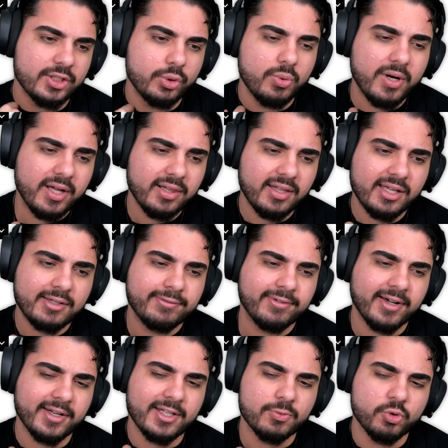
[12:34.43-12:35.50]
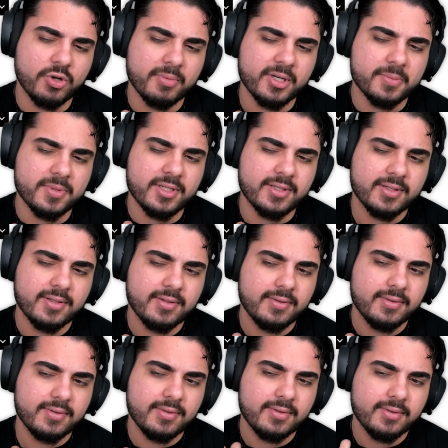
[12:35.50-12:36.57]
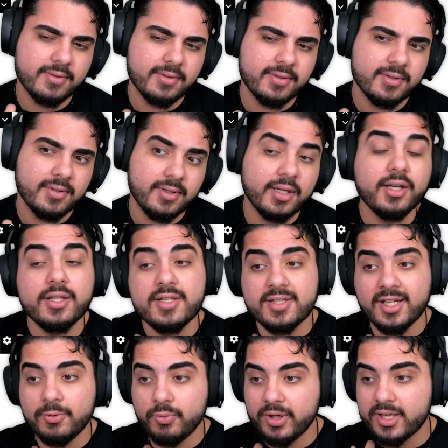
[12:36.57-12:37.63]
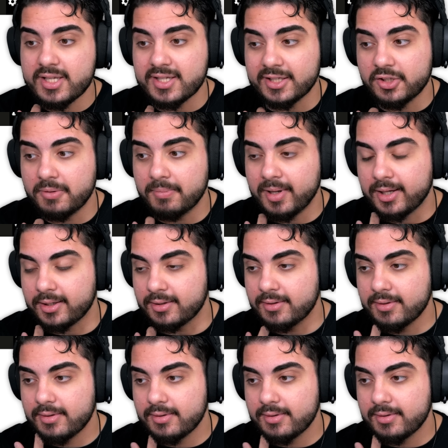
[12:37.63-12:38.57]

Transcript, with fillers: do I like fighting War Mommy? In some ways, I don't mind.